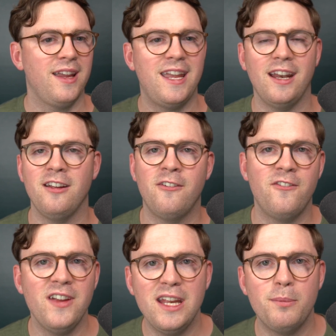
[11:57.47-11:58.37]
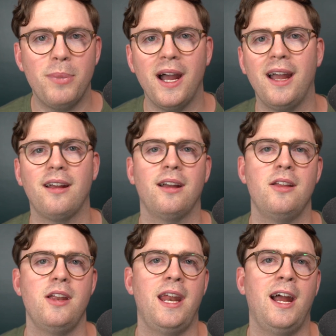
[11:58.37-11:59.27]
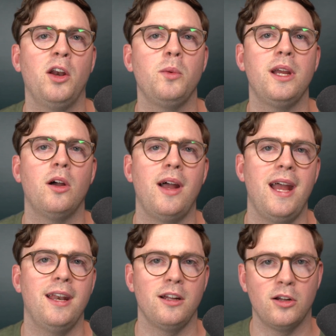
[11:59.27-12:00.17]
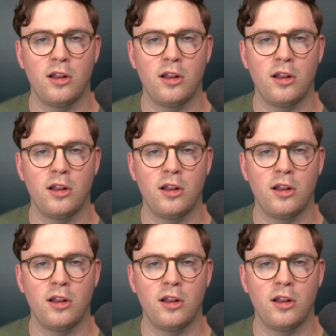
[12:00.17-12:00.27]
getting feedback, and then how do we go ahead and